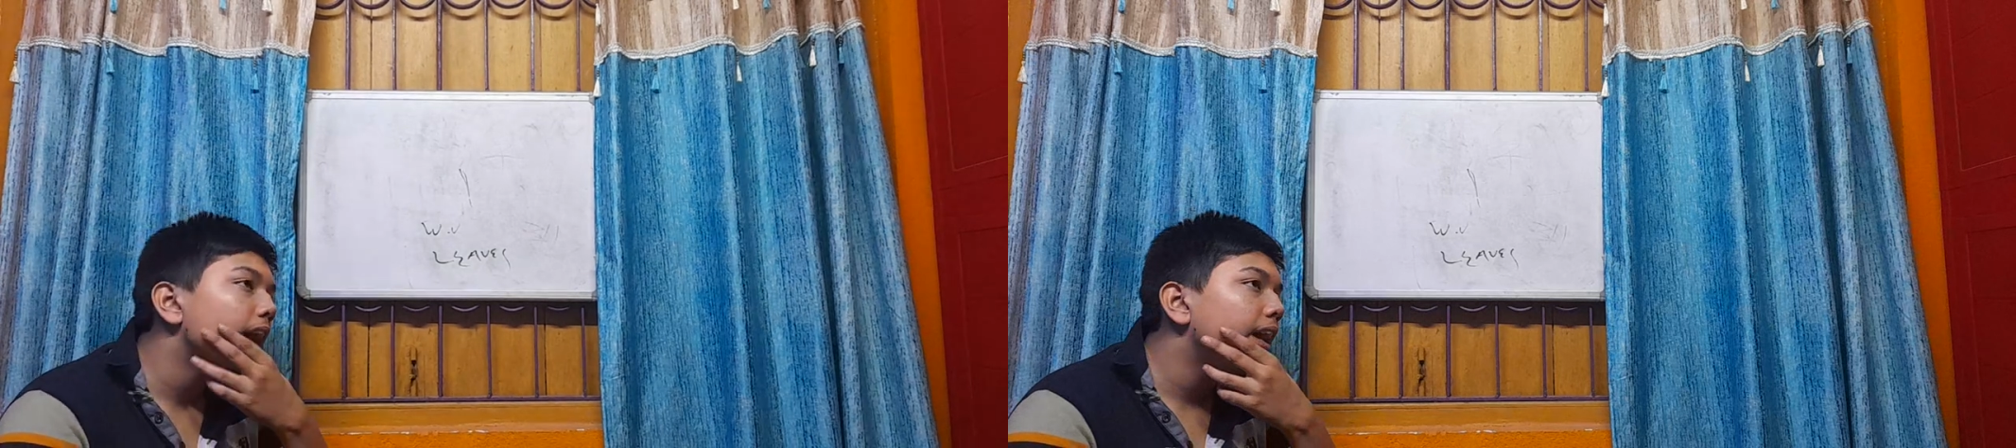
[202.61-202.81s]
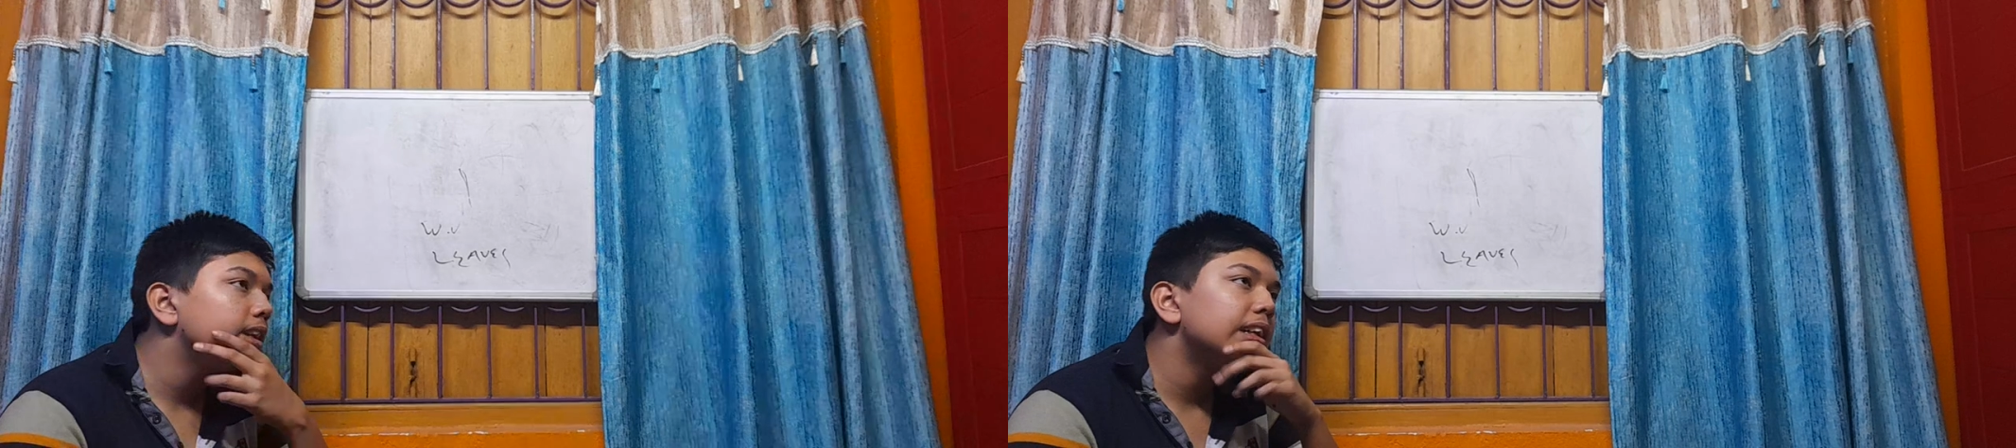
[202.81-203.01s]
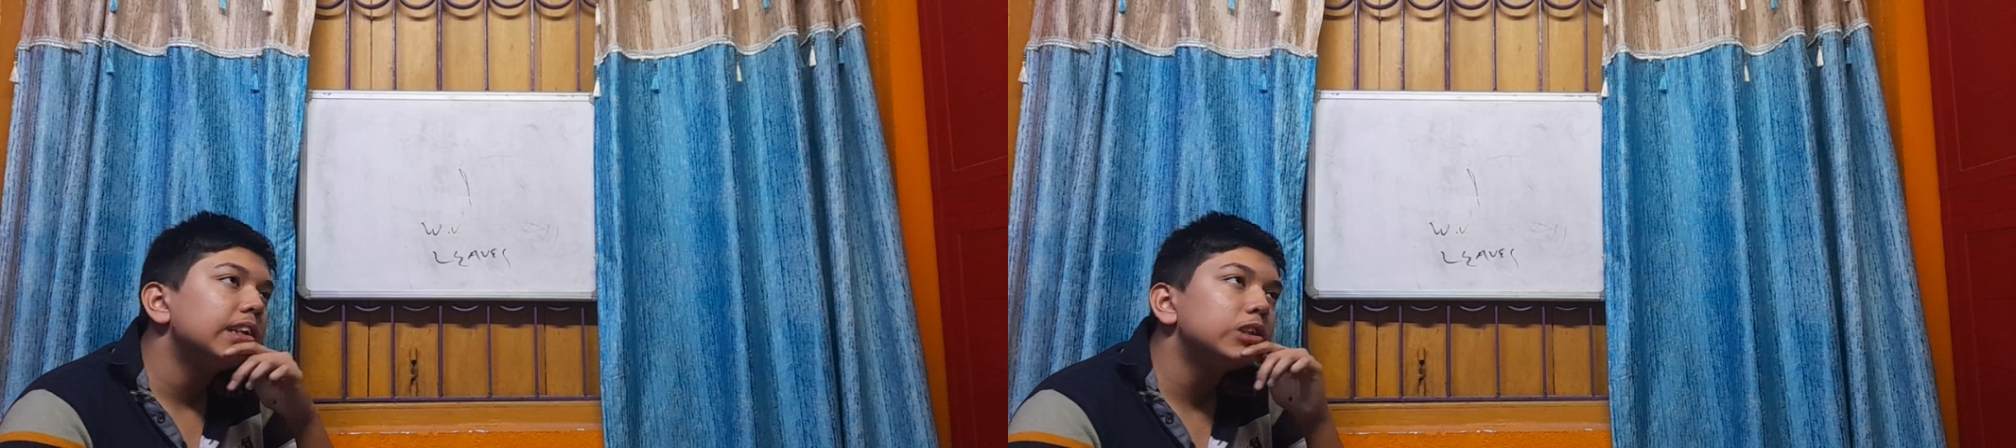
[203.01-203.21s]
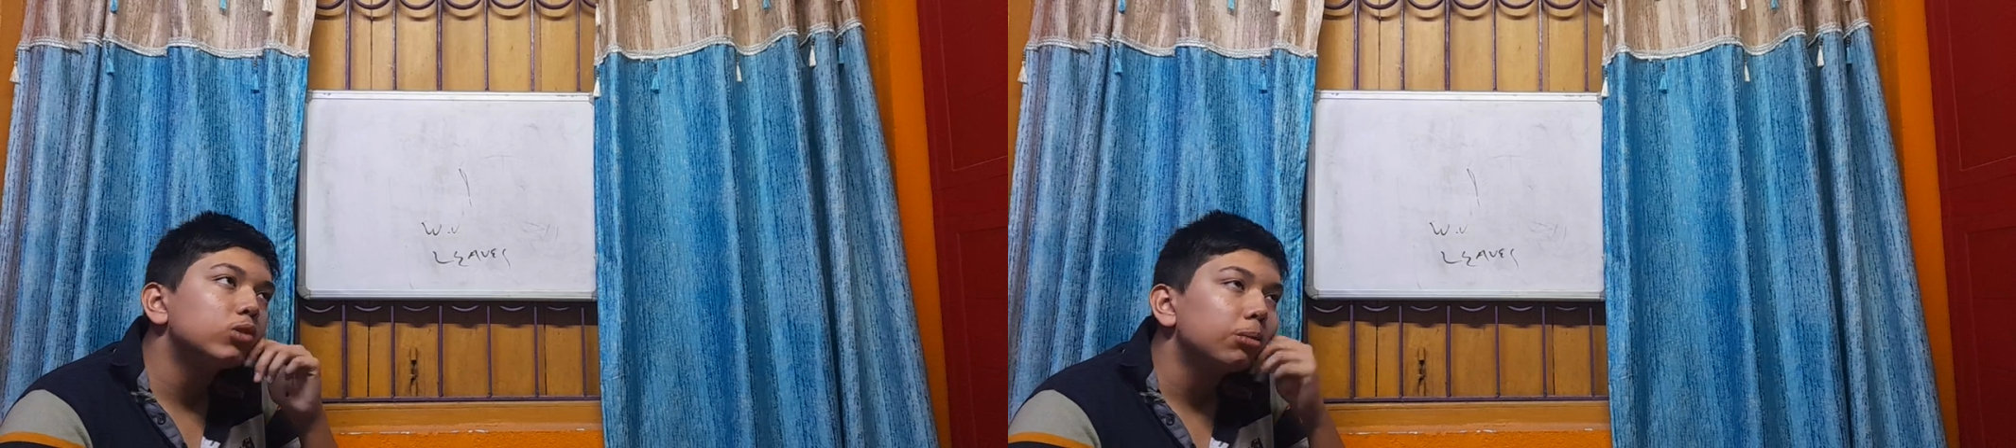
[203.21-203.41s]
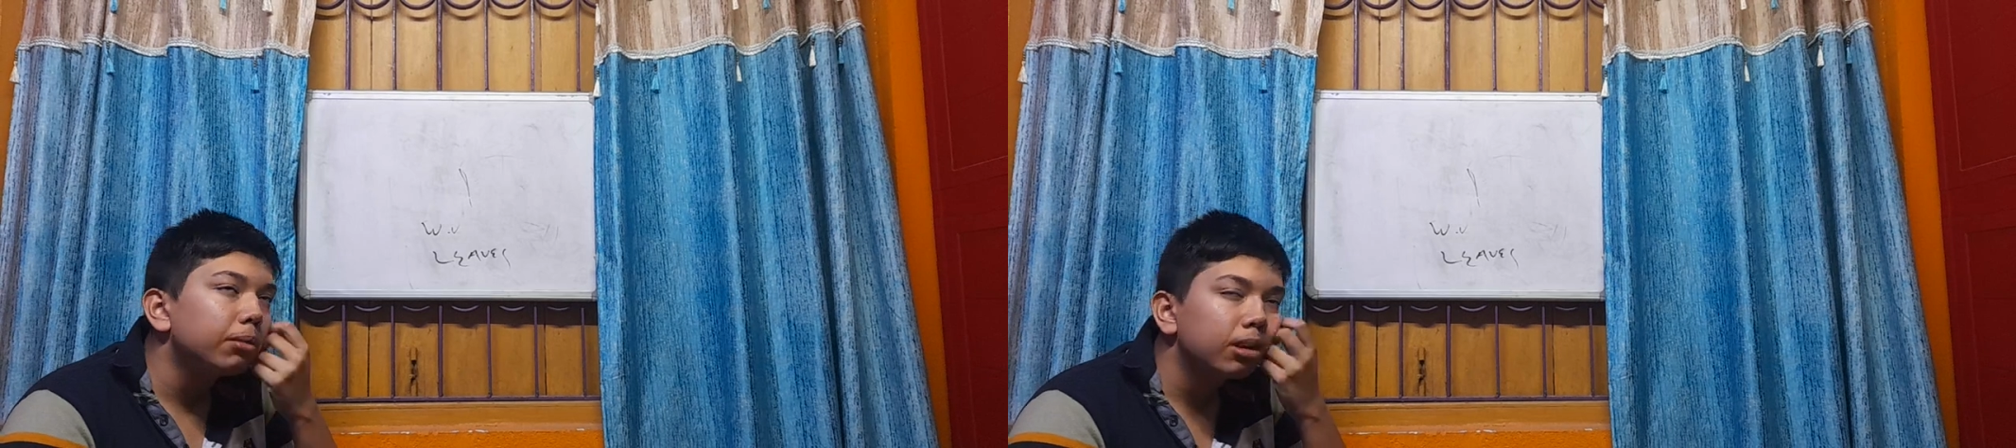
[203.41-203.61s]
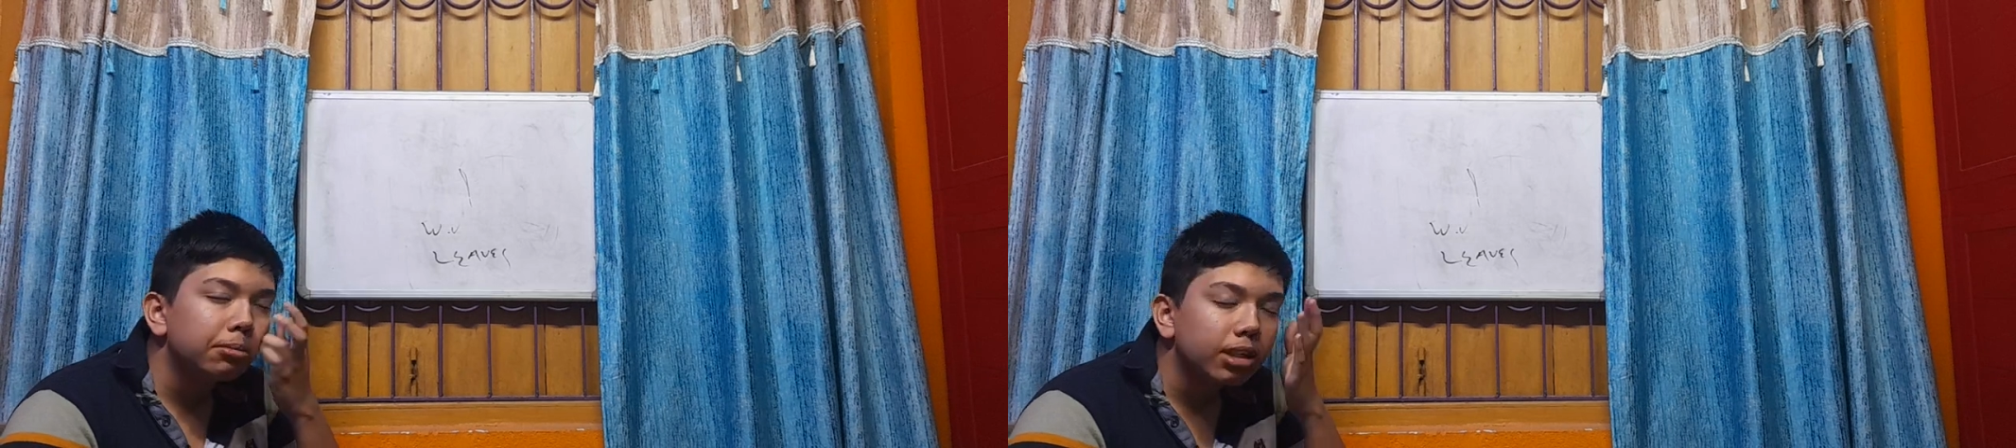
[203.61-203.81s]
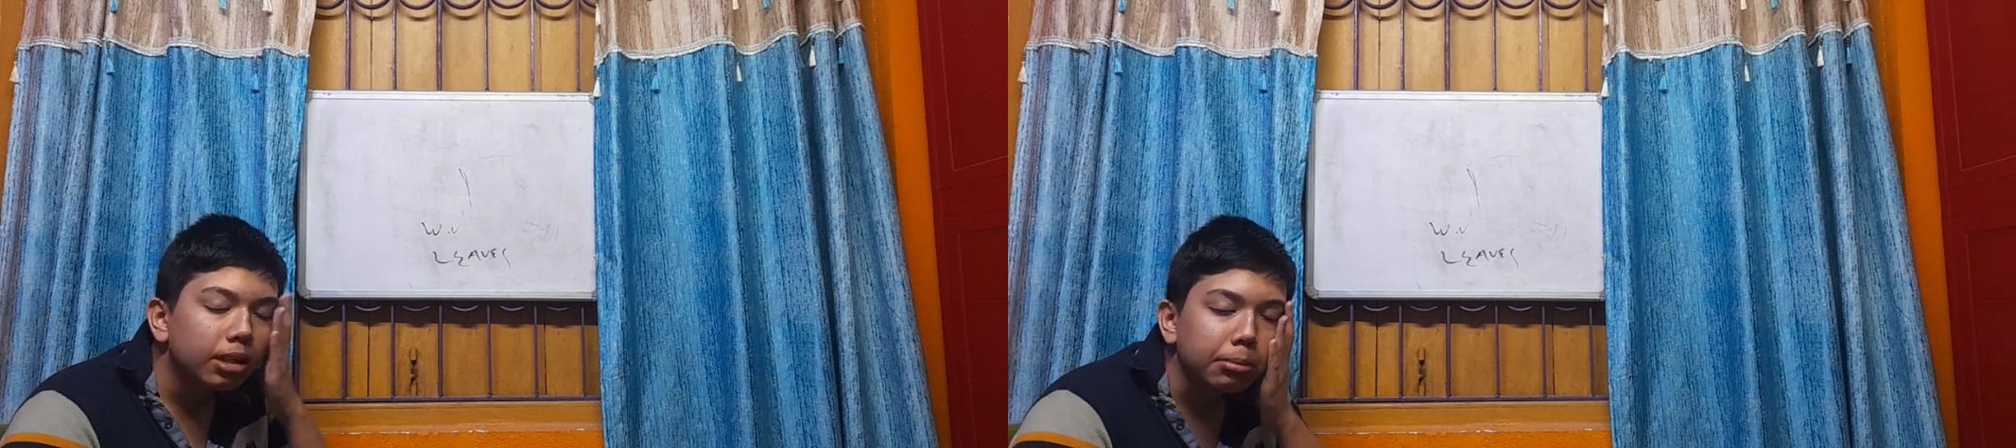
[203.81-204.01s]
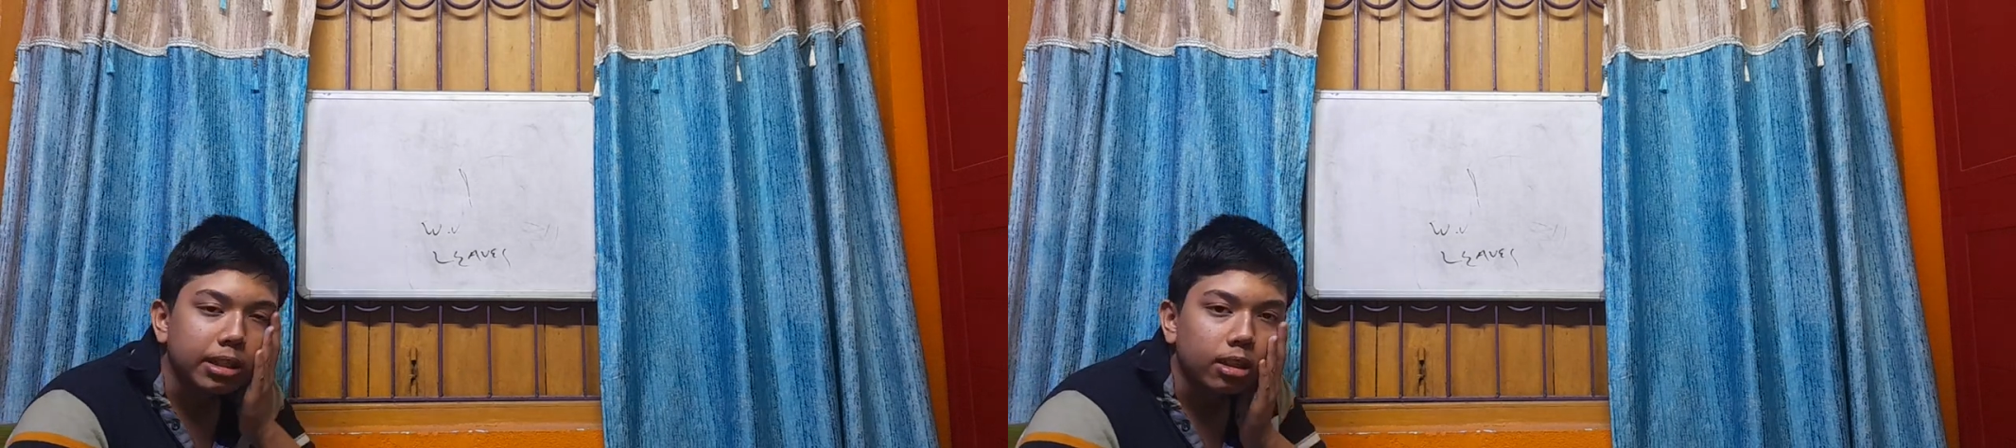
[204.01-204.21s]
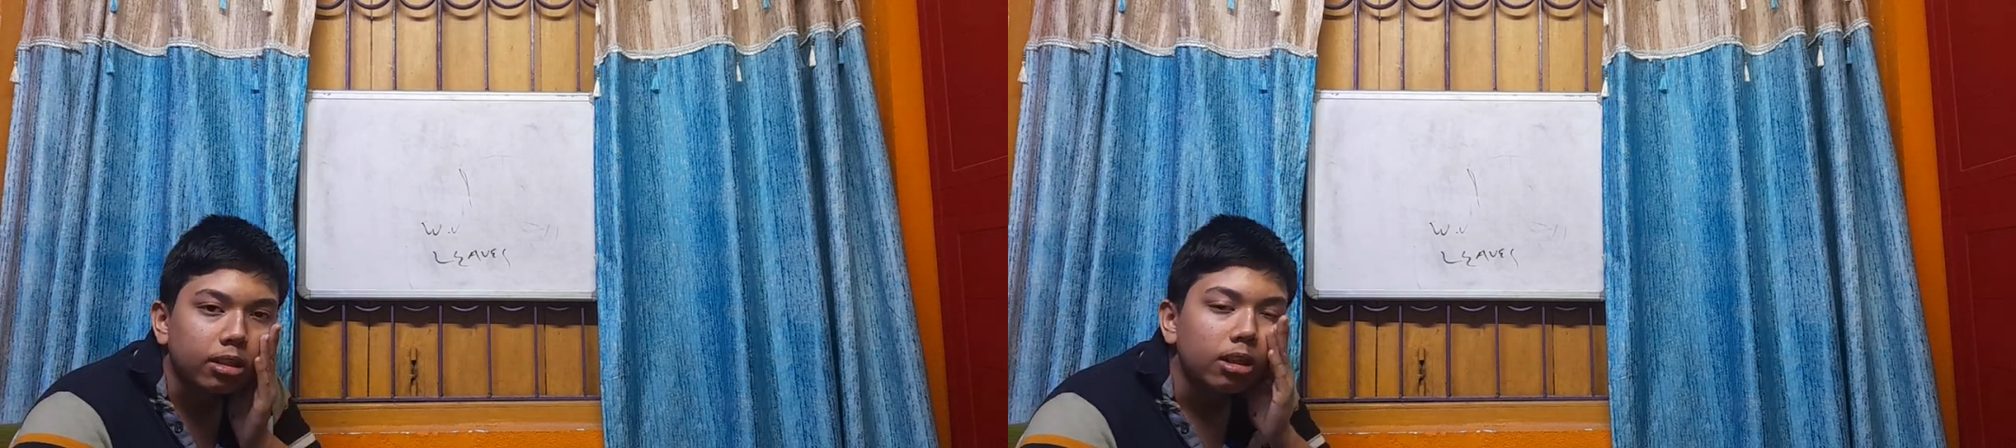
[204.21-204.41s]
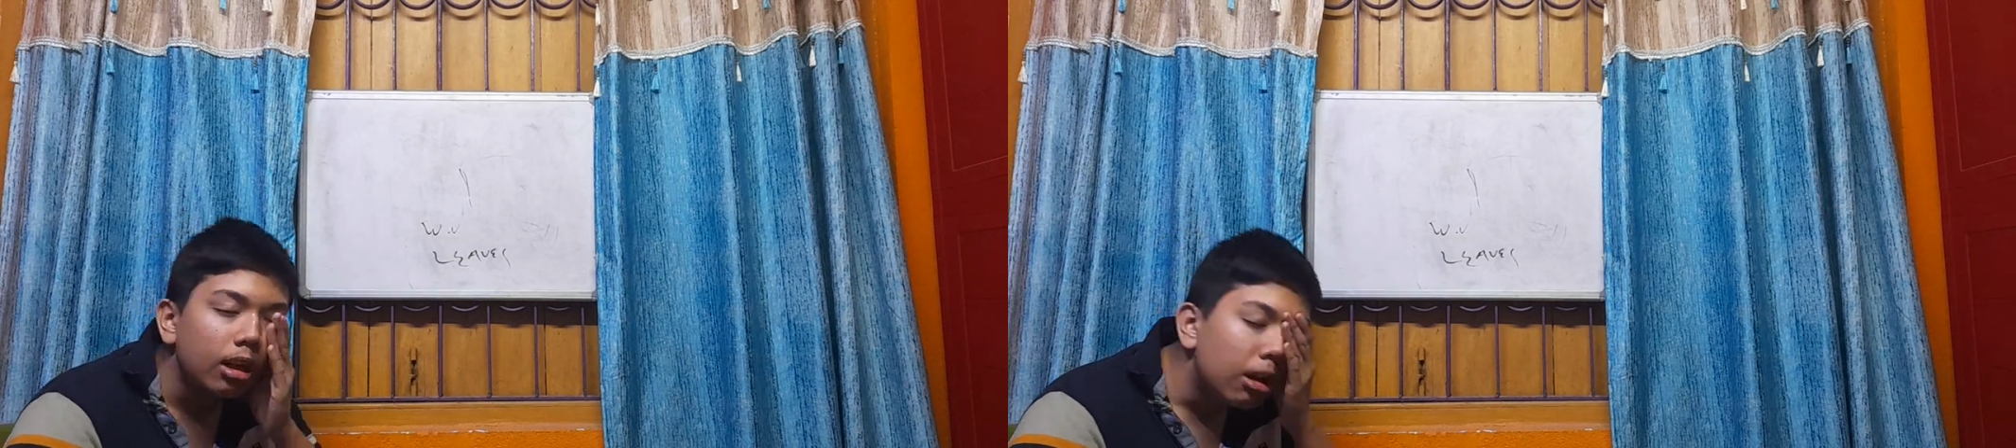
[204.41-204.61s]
and there is one preliminary method.